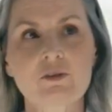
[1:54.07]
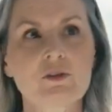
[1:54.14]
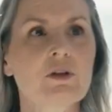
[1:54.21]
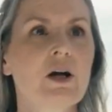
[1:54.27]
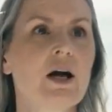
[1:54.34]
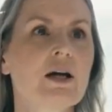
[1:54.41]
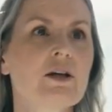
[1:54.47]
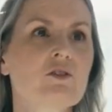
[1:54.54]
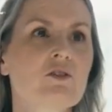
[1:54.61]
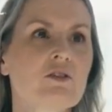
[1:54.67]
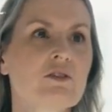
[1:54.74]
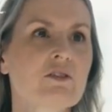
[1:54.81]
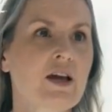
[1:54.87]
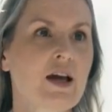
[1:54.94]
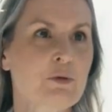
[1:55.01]
there's one
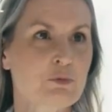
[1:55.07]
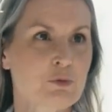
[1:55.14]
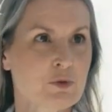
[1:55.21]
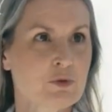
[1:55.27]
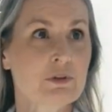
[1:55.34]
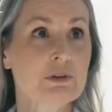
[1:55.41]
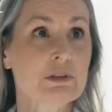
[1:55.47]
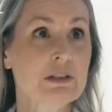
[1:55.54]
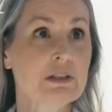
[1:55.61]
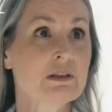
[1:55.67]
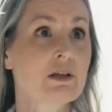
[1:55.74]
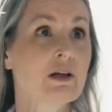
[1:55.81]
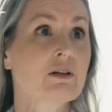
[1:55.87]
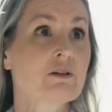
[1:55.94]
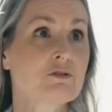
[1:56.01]
question you
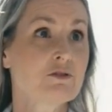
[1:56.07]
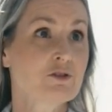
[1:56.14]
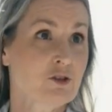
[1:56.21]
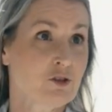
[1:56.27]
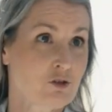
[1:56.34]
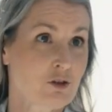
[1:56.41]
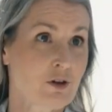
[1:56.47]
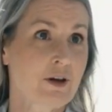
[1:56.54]
need to ask